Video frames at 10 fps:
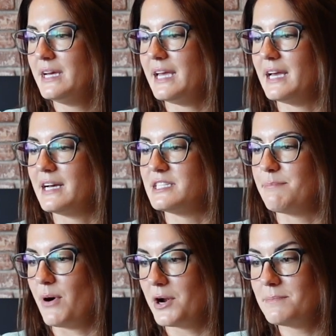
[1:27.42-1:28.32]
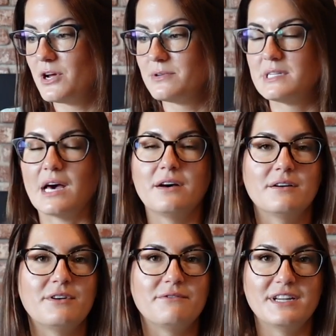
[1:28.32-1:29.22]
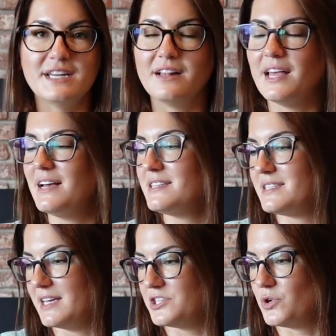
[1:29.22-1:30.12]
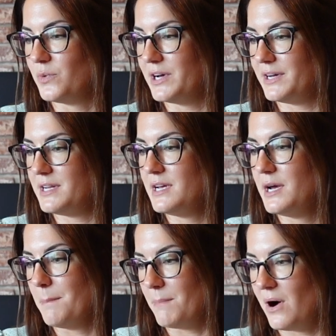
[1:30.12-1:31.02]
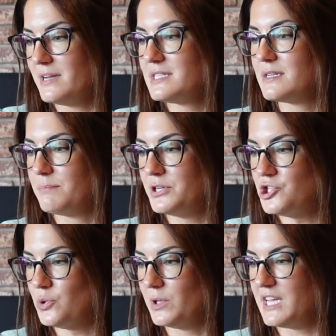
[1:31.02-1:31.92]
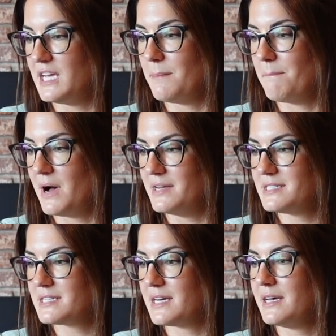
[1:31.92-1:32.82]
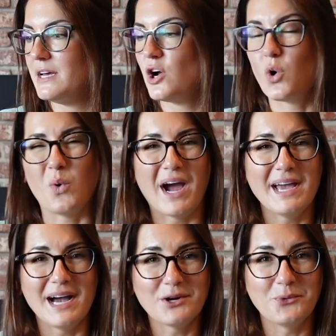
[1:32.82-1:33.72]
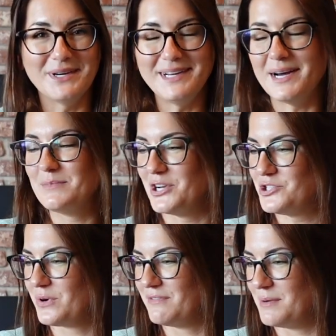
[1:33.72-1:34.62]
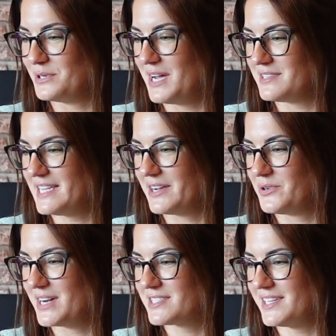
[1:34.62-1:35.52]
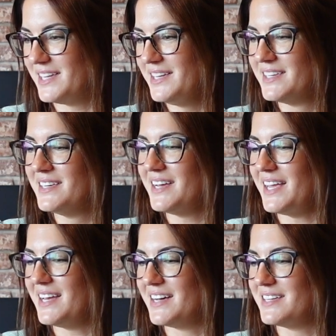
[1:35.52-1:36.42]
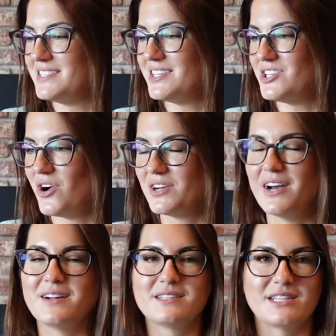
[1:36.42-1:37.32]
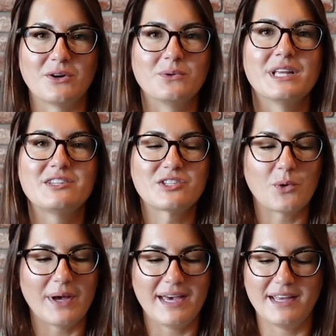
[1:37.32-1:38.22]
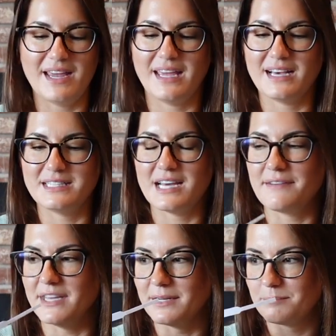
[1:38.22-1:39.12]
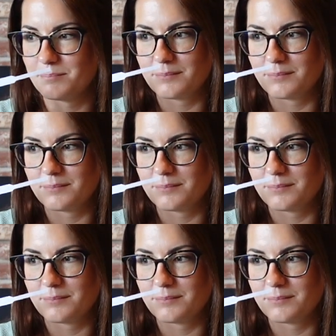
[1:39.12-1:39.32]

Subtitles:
and bottom notes of vanilla, sandalwood, moss, patchouli, musk, guaiac wood, I'm not sure if I pronounced that correctly, and tonka. So let's go ahead and dive in.